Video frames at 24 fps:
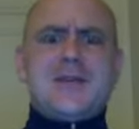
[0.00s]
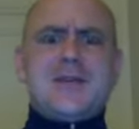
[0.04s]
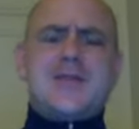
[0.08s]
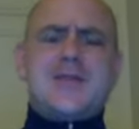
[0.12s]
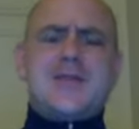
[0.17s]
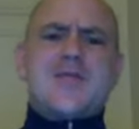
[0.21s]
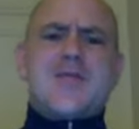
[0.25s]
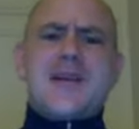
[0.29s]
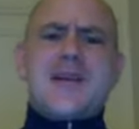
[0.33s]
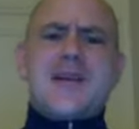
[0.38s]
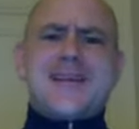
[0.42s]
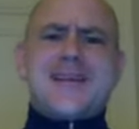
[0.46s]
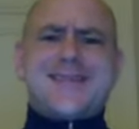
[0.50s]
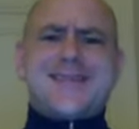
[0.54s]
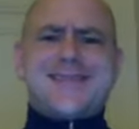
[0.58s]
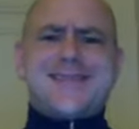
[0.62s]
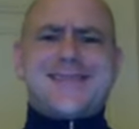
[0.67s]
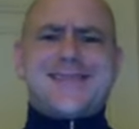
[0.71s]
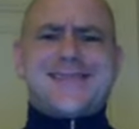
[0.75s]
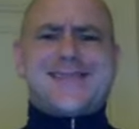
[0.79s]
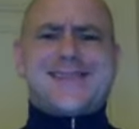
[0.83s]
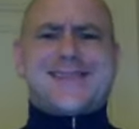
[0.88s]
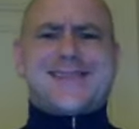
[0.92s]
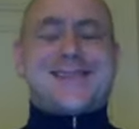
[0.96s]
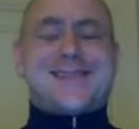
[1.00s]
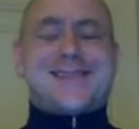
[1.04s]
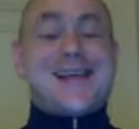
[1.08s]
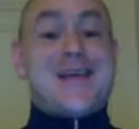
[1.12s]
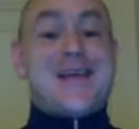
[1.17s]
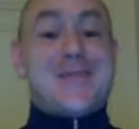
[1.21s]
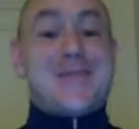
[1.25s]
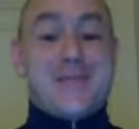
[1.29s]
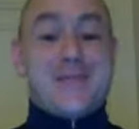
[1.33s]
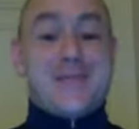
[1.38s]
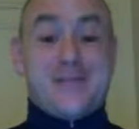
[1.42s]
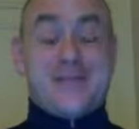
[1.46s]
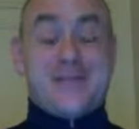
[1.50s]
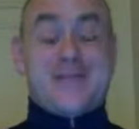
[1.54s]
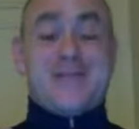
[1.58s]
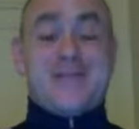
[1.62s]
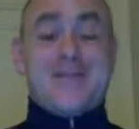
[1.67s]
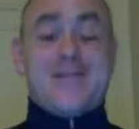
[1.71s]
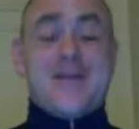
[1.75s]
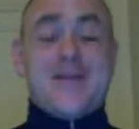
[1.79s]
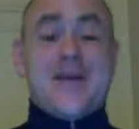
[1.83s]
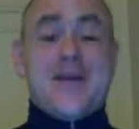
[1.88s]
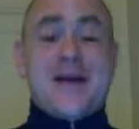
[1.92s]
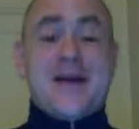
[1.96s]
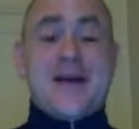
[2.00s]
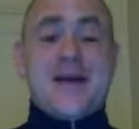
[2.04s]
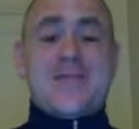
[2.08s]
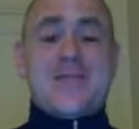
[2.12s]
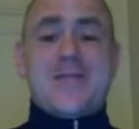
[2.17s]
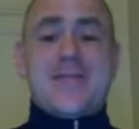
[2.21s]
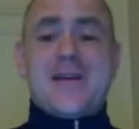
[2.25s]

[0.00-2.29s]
is around 7 for that.